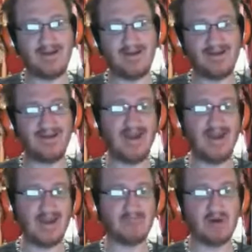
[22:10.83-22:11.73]

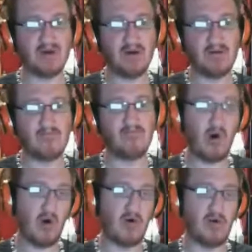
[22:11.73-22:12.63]
game
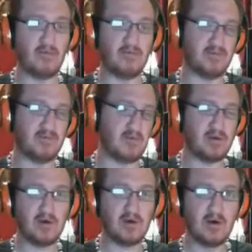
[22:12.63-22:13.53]
ball this week
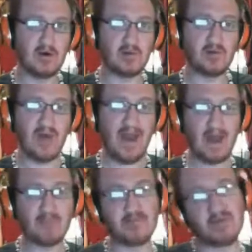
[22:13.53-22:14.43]
to Adam
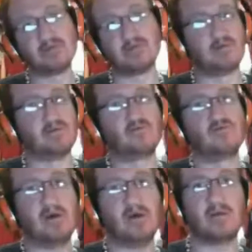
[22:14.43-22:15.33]
Thielen, who had
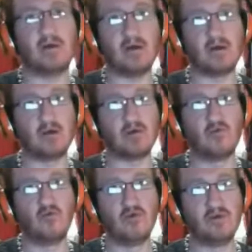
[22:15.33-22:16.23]
a
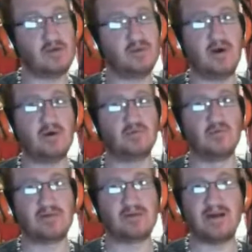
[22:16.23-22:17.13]
really tough, really
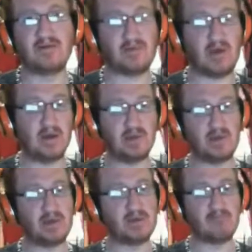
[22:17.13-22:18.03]
nice catch that he
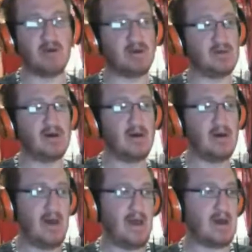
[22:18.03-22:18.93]
made. And
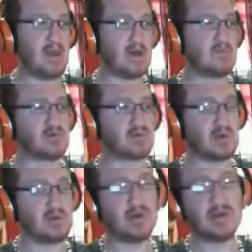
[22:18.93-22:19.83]
I am just
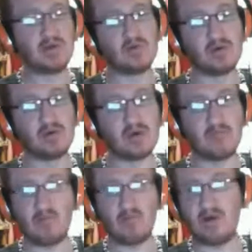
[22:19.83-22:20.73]
continually
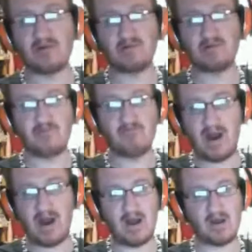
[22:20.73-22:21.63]
impressed
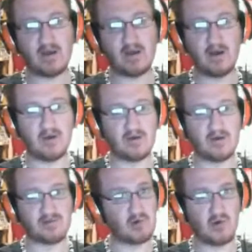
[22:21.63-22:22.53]
by his
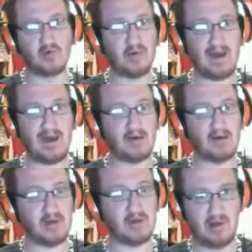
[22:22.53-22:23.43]
growth as a
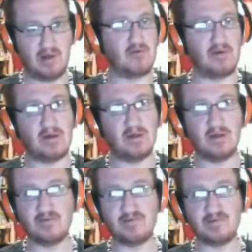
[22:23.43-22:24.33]
player. And he's
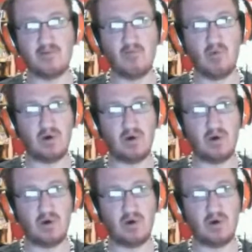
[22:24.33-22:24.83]
someone